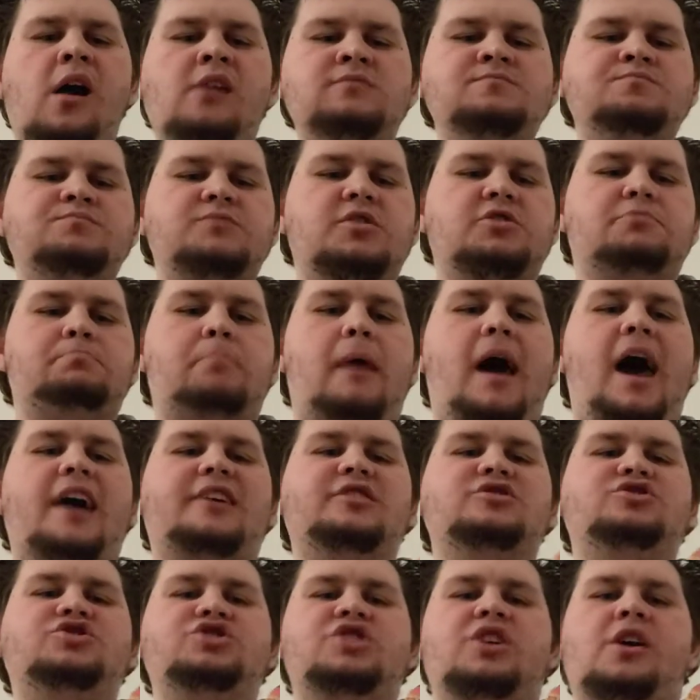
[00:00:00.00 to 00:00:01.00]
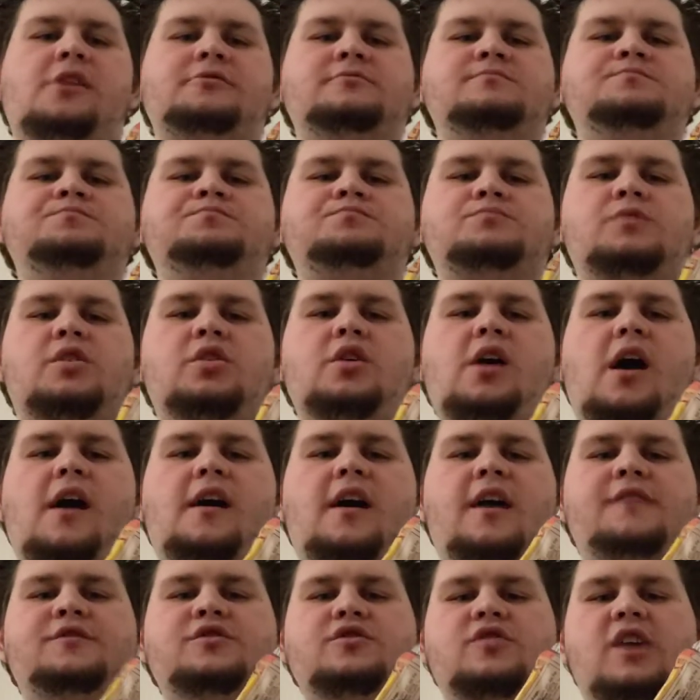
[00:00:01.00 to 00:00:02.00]
This packaging,
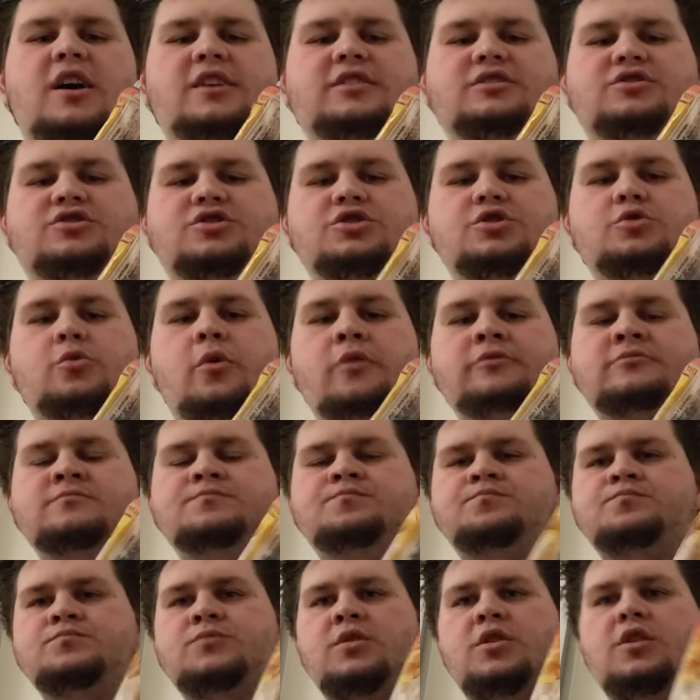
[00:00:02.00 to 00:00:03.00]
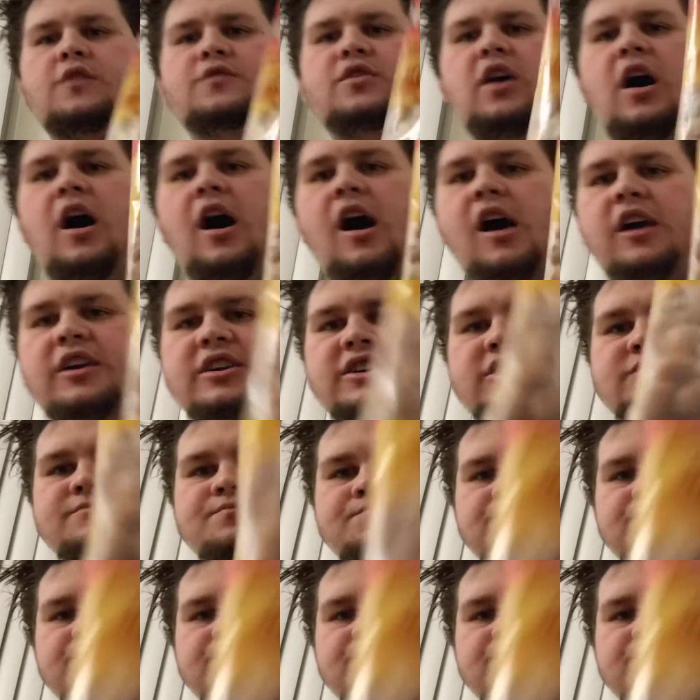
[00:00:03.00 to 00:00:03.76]
I even like it too. The honey